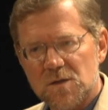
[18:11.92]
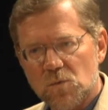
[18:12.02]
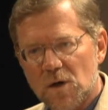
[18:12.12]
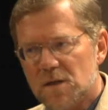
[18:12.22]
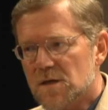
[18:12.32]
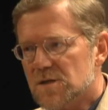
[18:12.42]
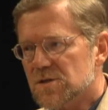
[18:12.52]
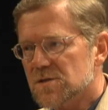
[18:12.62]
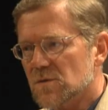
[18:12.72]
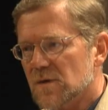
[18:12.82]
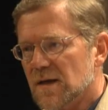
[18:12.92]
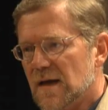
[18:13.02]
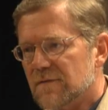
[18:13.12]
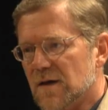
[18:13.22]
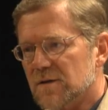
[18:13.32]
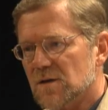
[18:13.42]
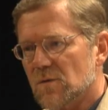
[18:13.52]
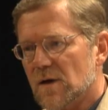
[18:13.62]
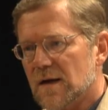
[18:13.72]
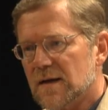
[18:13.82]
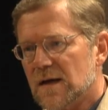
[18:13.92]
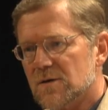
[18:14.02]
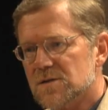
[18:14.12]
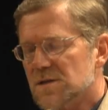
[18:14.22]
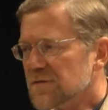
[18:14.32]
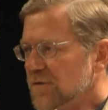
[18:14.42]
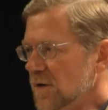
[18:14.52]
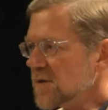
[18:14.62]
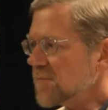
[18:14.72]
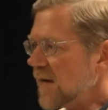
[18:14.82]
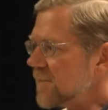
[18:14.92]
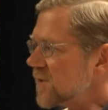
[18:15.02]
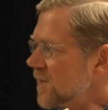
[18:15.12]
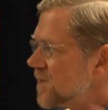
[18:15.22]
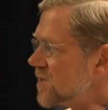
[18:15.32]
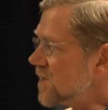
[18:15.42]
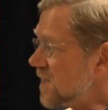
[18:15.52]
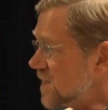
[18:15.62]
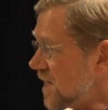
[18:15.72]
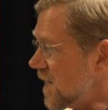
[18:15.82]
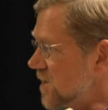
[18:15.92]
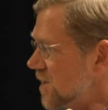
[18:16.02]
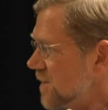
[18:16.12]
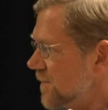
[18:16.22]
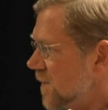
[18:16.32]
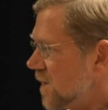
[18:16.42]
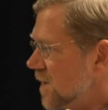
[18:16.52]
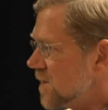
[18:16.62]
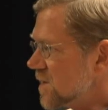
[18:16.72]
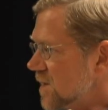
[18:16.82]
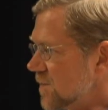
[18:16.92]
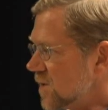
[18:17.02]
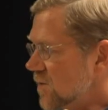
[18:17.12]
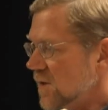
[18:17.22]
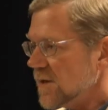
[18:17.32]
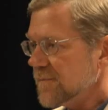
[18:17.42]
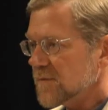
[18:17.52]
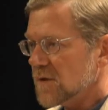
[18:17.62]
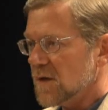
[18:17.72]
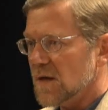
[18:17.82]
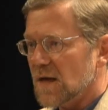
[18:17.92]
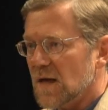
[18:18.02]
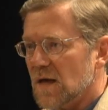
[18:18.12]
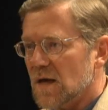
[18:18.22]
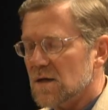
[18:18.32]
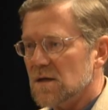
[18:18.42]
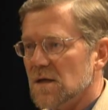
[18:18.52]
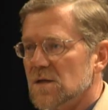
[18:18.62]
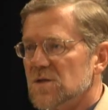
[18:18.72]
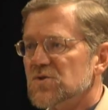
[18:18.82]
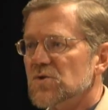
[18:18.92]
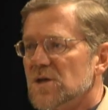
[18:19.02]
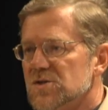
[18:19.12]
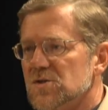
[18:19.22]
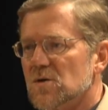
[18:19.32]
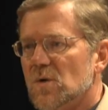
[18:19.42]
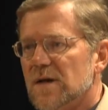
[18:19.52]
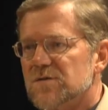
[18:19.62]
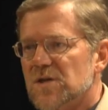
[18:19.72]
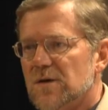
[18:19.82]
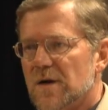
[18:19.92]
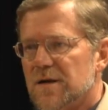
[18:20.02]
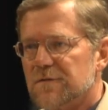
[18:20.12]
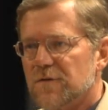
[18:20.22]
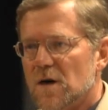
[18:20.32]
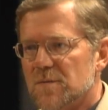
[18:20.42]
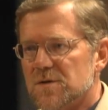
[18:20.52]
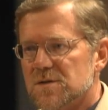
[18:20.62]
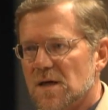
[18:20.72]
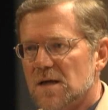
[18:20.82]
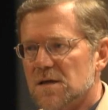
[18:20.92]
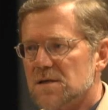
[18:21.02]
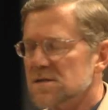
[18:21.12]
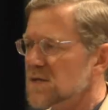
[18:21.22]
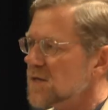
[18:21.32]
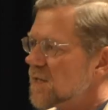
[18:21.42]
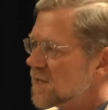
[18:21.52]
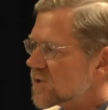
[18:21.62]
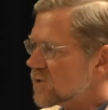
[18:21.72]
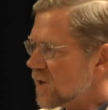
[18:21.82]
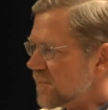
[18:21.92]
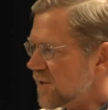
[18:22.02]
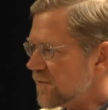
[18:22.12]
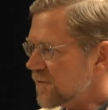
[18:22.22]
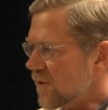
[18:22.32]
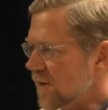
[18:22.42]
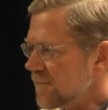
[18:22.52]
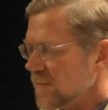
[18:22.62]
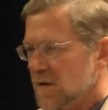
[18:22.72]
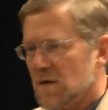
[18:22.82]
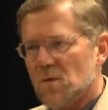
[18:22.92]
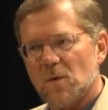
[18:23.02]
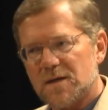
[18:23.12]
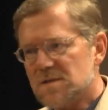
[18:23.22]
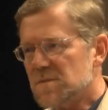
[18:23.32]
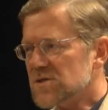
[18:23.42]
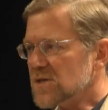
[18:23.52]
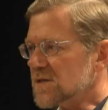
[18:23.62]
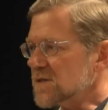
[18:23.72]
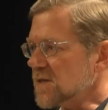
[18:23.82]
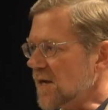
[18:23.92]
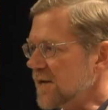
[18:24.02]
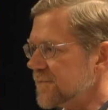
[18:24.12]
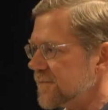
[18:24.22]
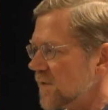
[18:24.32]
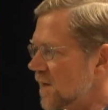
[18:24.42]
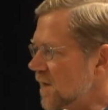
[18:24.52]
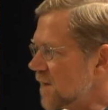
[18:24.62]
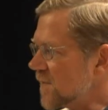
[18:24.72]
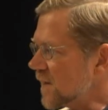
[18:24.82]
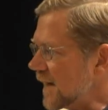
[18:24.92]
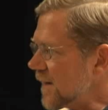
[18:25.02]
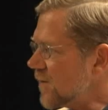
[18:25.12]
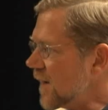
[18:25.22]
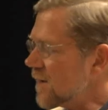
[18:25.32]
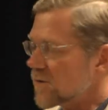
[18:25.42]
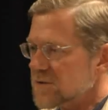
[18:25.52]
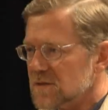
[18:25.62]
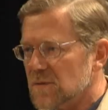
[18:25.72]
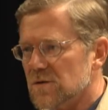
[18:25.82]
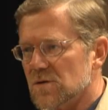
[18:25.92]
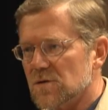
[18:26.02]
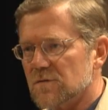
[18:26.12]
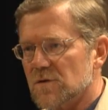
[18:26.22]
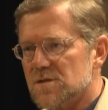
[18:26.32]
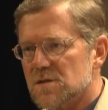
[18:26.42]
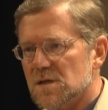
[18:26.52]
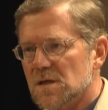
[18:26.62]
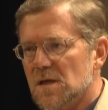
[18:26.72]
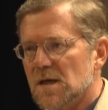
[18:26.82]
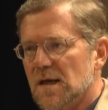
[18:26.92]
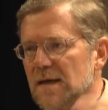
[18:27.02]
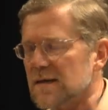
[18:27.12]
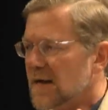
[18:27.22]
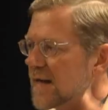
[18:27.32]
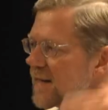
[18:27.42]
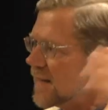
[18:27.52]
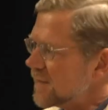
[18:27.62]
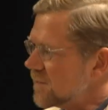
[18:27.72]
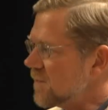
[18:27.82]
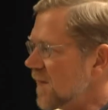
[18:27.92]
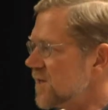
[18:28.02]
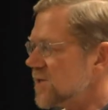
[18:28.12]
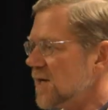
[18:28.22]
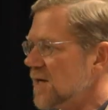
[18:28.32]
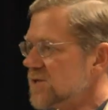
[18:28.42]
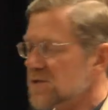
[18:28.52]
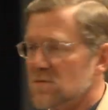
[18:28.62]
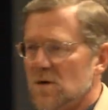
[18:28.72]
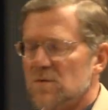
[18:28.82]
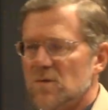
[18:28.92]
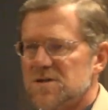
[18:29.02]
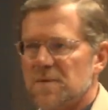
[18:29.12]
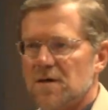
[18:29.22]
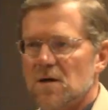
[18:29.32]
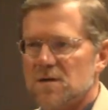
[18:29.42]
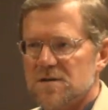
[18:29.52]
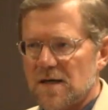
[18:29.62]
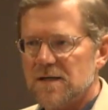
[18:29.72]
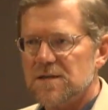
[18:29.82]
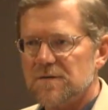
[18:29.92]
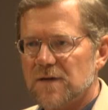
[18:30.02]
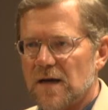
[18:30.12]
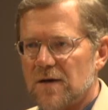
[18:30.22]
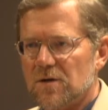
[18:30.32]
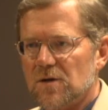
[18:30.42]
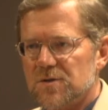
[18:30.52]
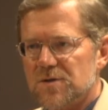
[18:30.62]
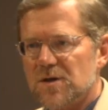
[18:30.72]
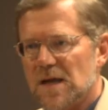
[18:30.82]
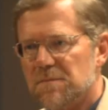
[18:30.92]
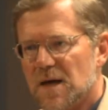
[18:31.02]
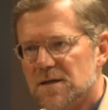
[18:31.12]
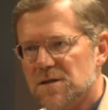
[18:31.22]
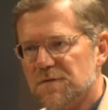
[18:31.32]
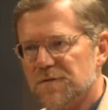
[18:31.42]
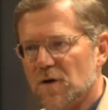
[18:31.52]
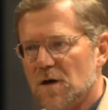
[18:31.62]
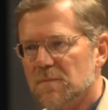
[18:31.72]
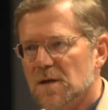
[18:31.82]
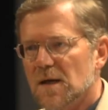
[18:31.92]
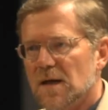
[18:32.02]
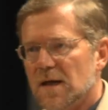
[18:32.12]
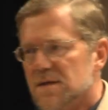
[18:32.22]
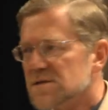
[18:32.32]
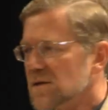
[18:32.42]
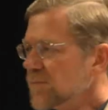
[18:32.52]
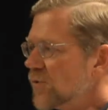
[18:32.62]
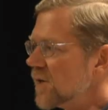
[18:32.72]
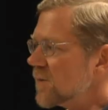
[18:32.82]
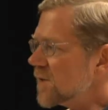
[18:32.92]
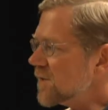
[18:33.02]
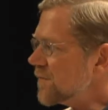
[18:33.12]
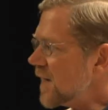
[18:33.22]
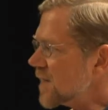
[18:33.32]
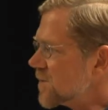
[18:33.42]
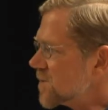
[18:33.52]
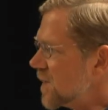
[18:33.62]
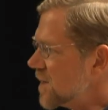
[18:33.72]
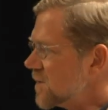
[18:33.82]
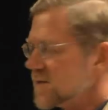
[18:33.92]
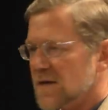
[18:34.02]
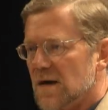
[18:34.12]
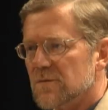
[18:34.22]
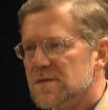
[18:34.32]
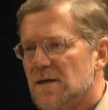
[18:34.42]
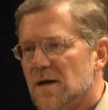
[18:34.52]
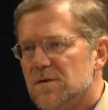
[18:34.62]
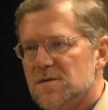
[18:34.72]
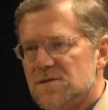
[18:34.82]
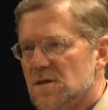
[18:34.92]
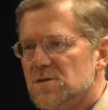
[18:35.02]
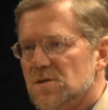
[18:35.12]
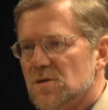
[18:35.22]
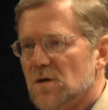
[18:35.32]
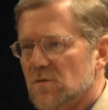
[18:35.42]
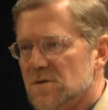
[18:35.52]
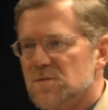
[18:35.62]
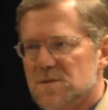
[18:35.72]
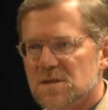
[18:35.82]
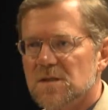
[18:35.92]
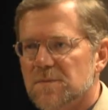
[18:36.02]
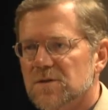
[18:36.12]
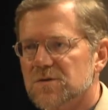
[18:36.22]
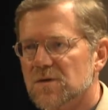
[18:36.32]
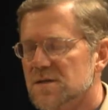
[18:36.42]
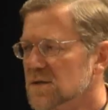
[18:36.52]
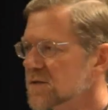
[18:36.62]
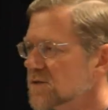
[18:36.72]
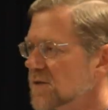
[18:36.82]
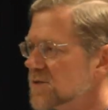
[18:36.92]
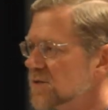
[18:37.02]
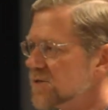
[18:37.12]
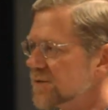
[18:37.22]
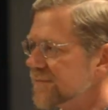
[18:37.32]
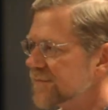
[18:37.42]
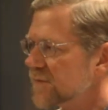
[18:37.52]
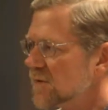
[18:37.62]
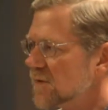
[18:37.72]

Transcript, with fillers: Because one of the issues that we have out there right now is that the farming population is aging to some degree, and the traditional way of generating farmers. That is, kids grew up on a farm, went to Michigan State, um, the land grant, or some other university, and got education in what, what's been called scientific agriculture, came back to the farm, and at some point when the father was ready to retire, retired, and the son took over, which was the typical transla- transition.